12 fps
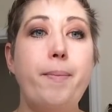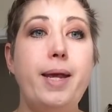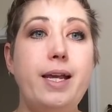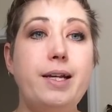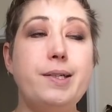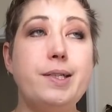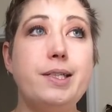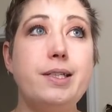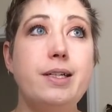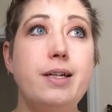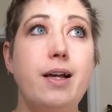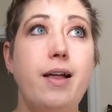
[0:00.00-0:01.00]

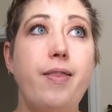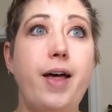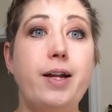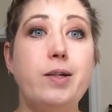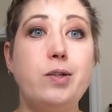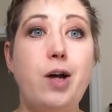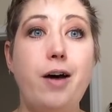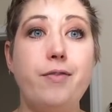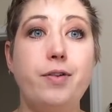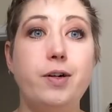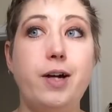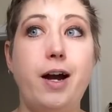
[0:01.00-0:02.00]
piece that is not
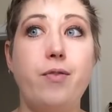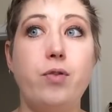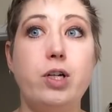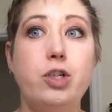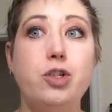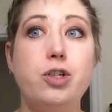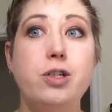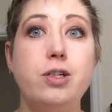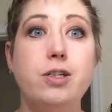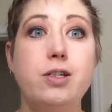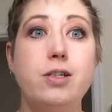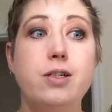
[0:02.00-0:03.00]
full coverage
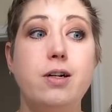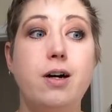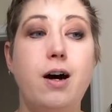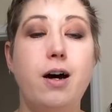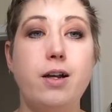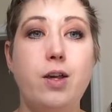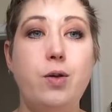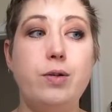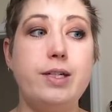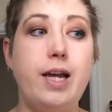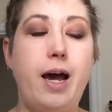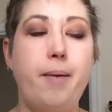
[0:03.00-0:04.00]
on a
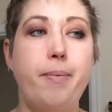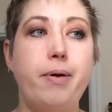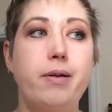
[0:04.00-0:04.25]
Q-snap